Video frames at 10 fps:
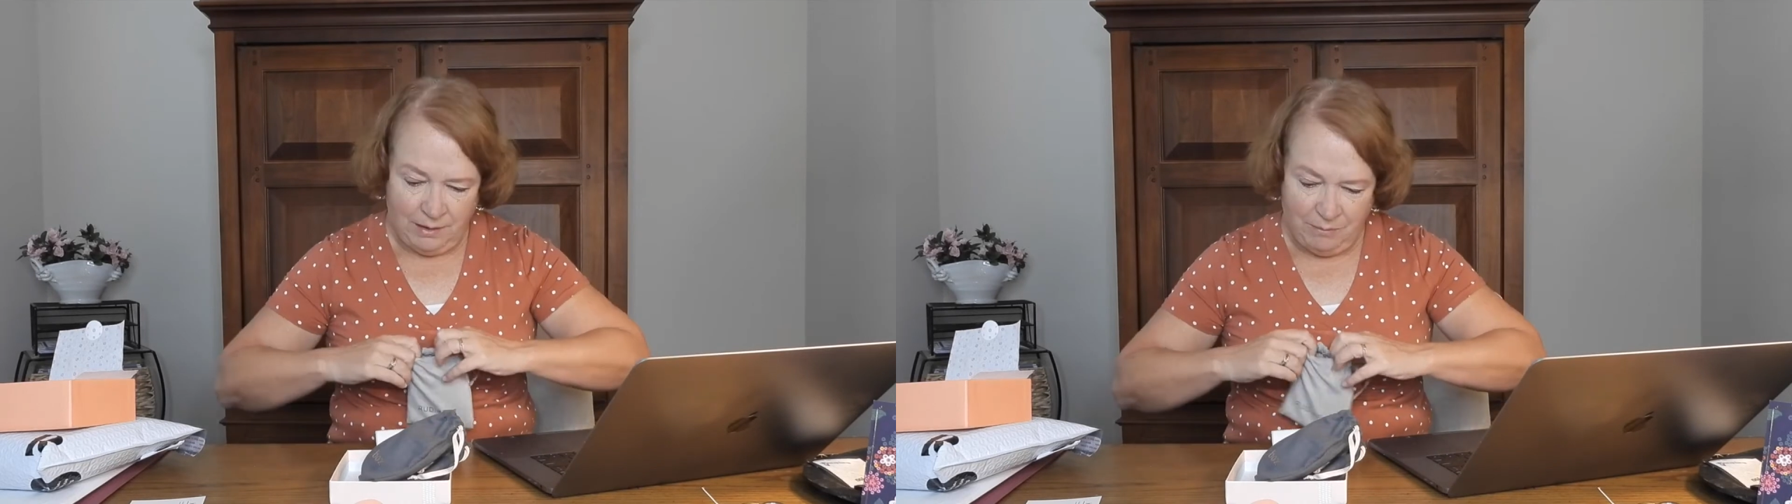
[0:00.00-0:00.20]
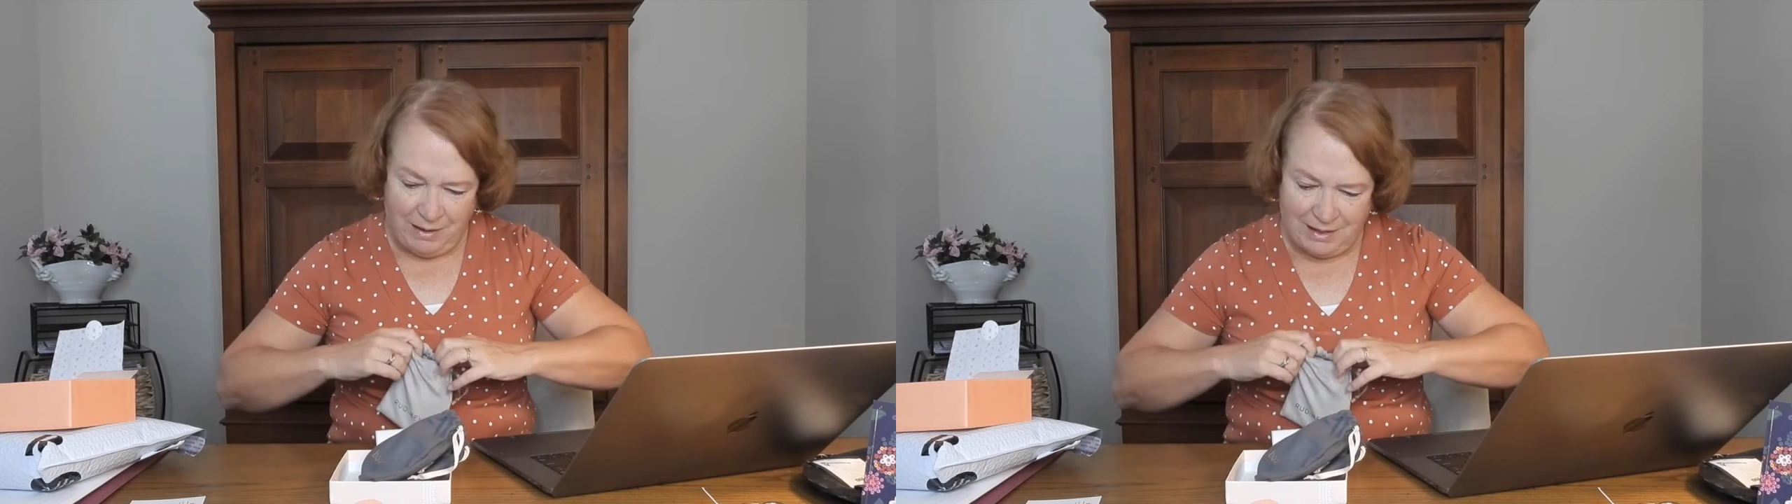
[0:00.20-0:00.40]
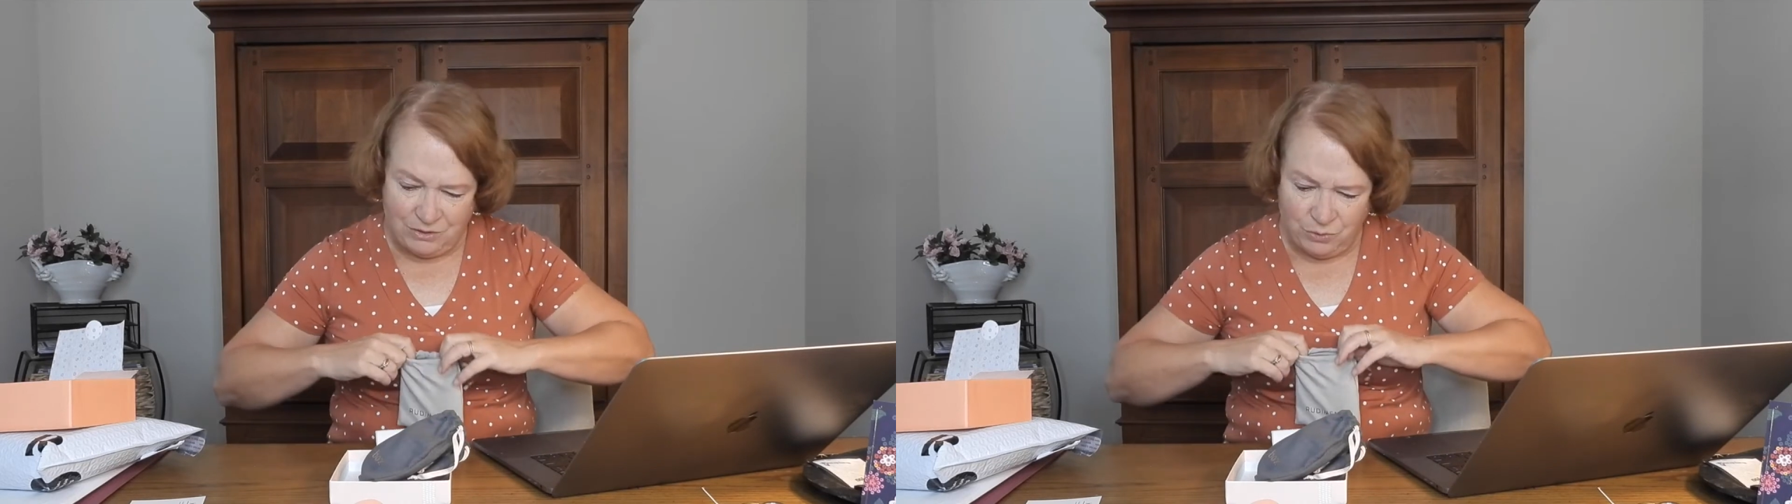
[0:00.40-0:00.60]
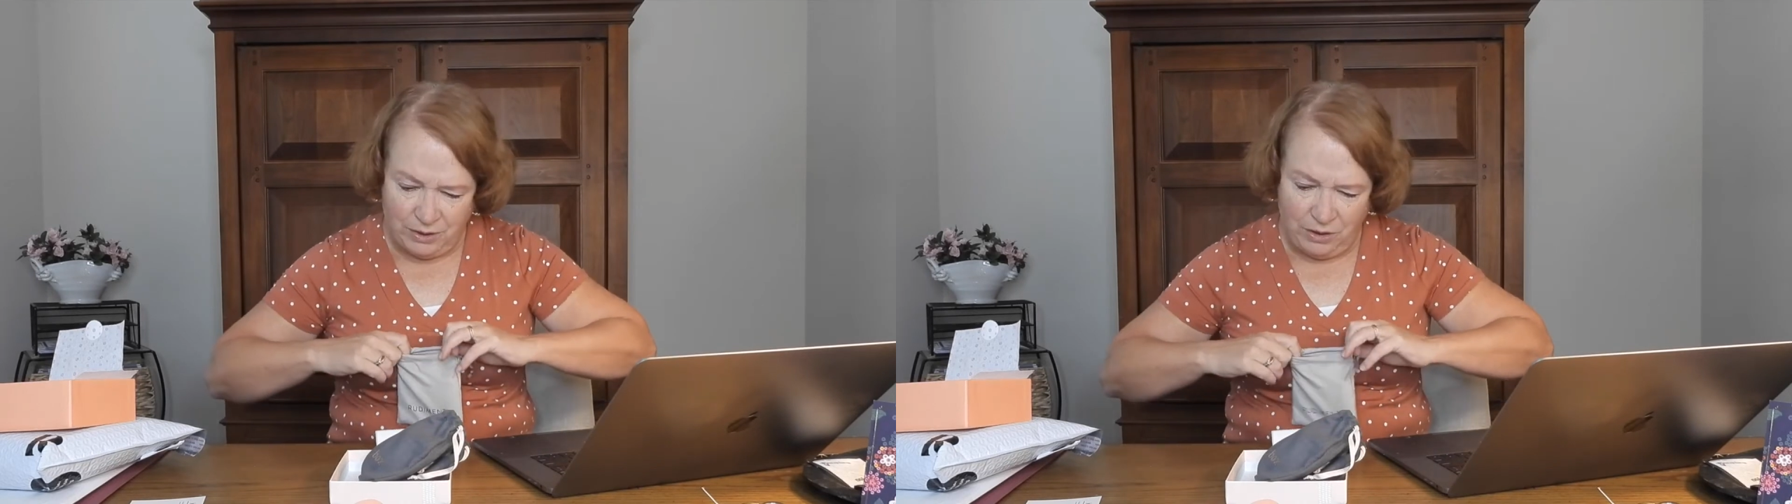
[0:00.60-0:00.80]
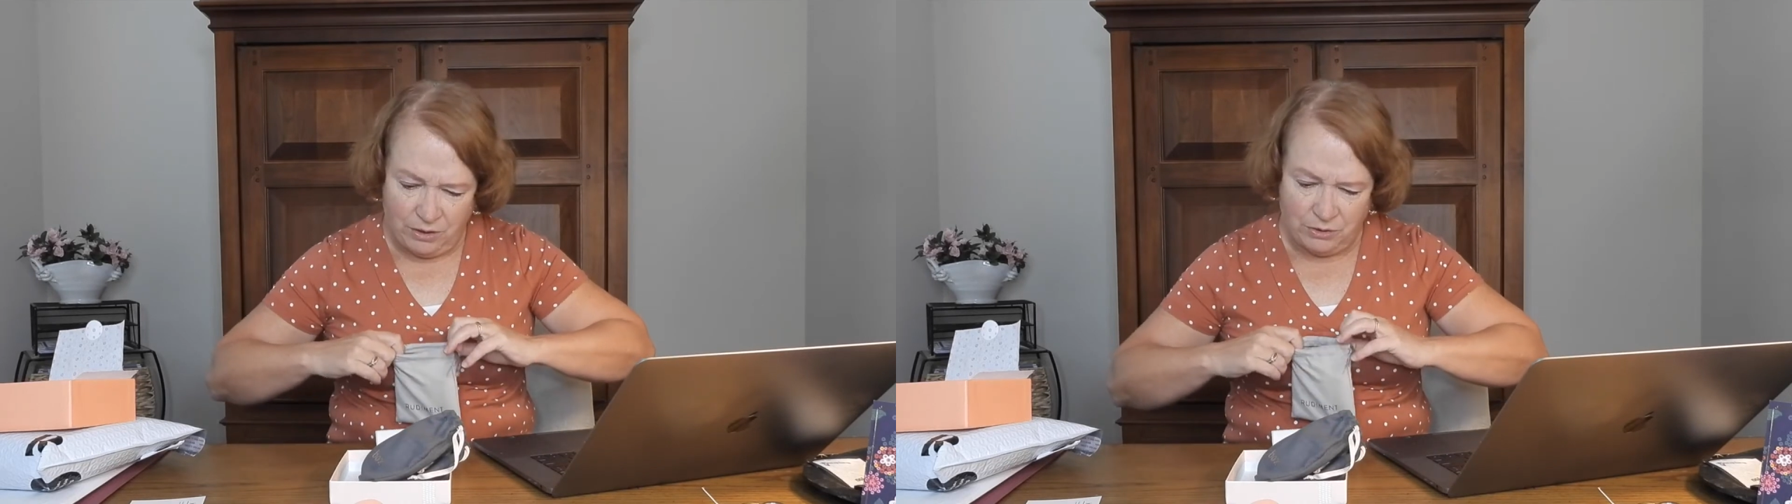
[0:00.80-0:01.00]
Man, it's
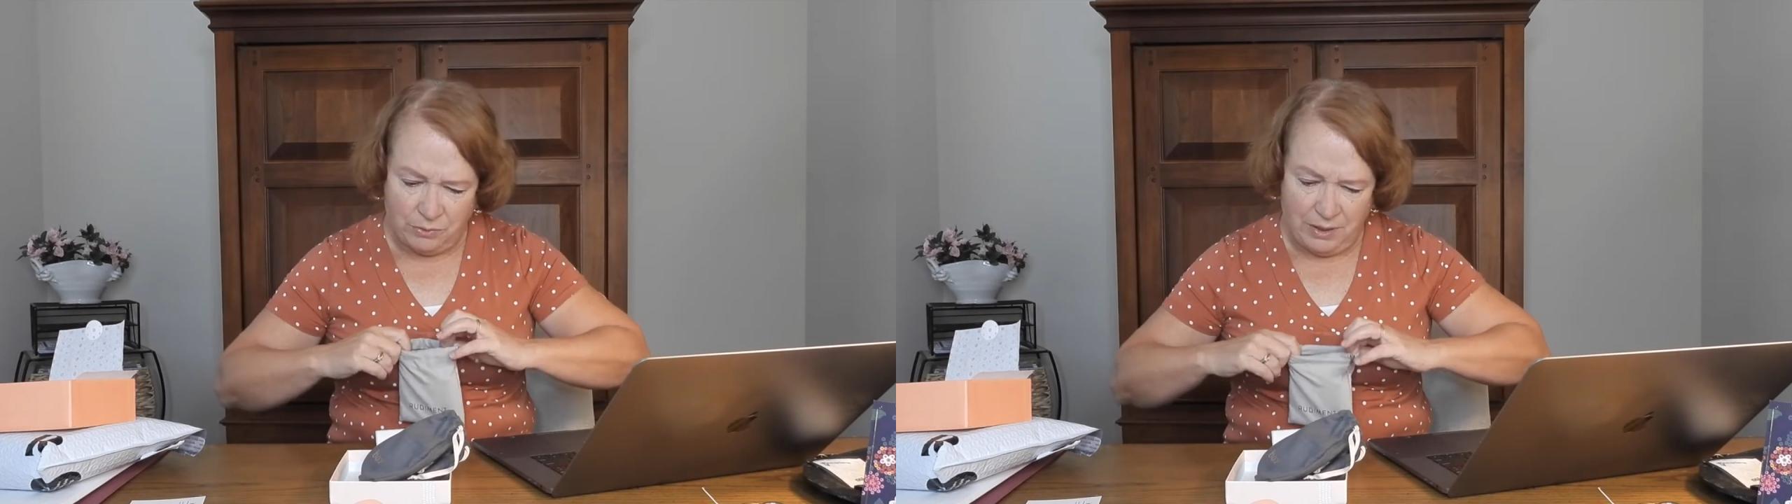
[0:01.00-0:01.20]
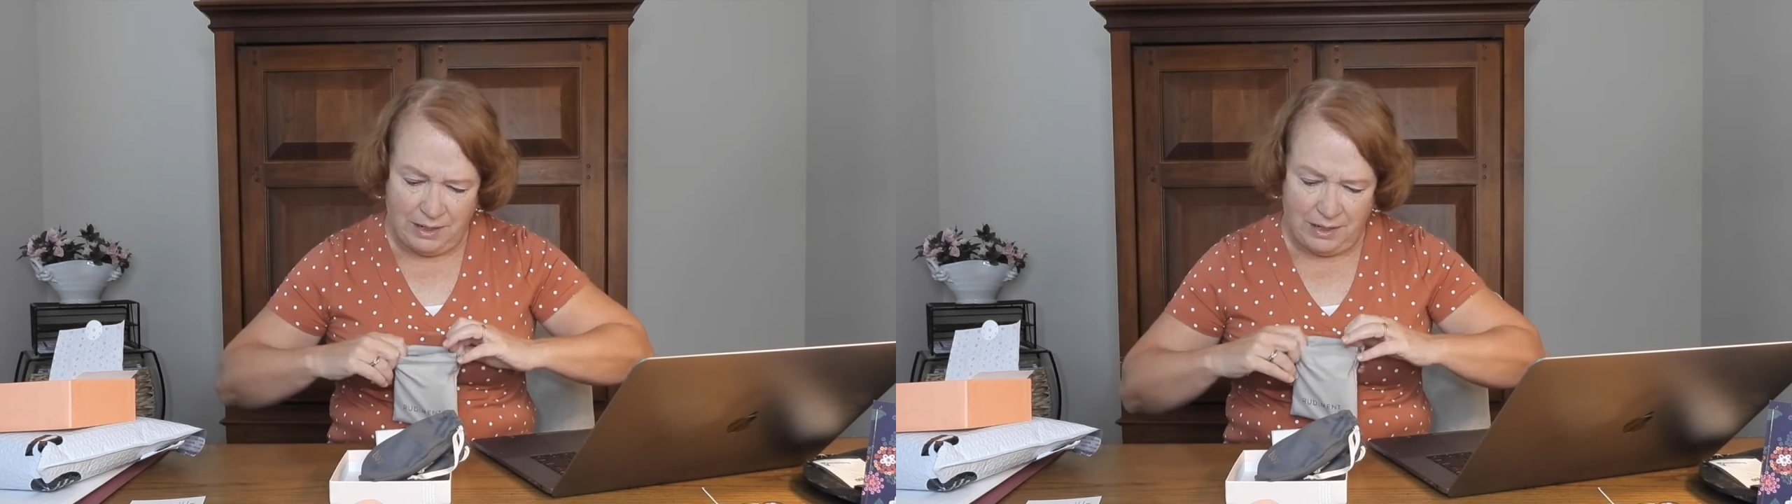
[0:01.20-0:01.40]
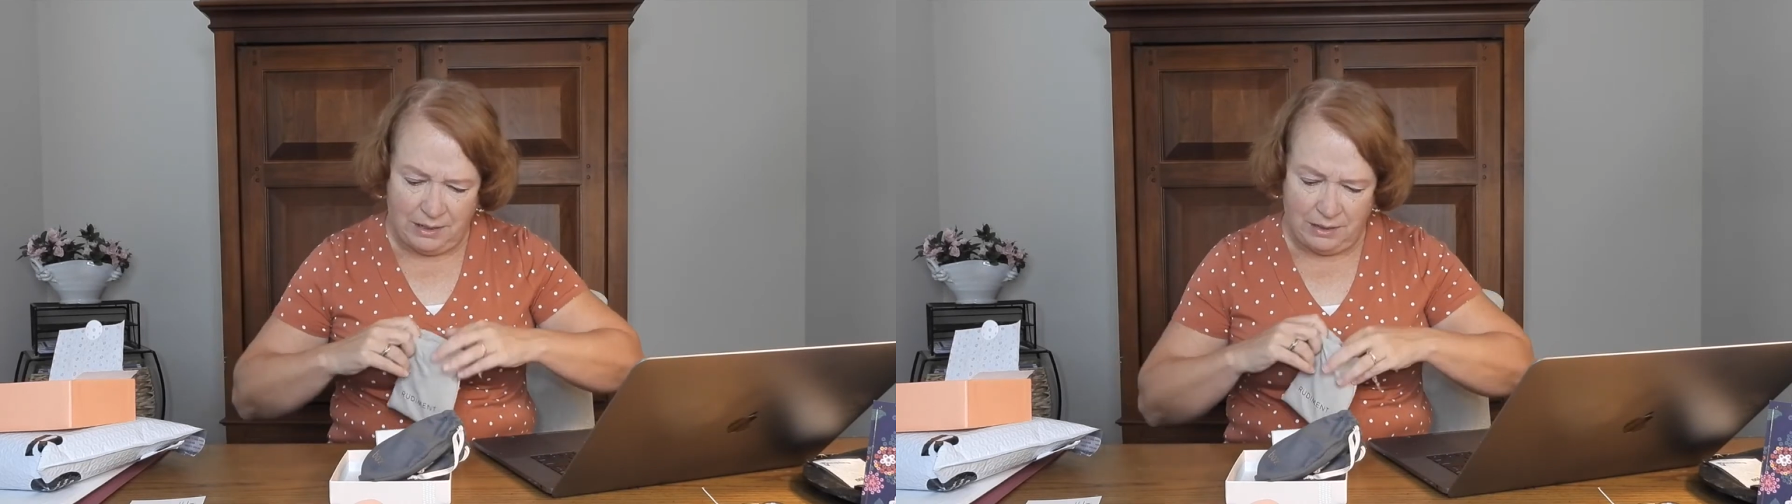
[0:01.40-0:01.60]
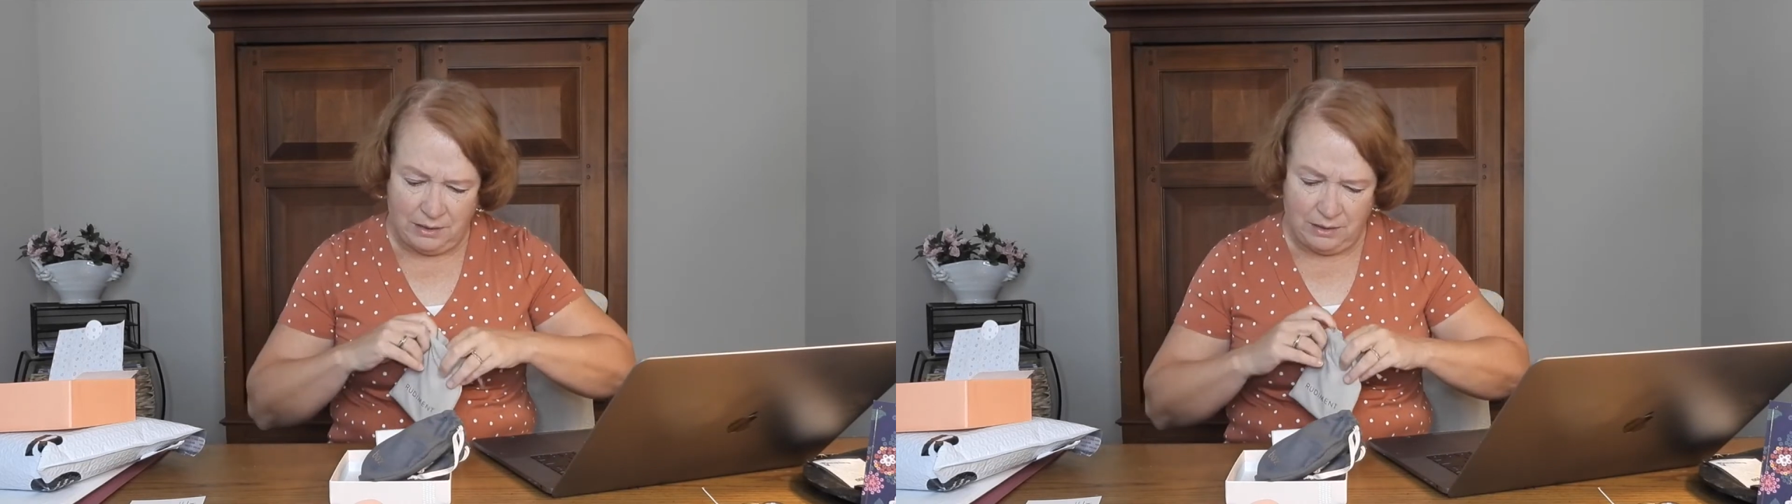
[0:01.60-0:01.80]
really hard to read.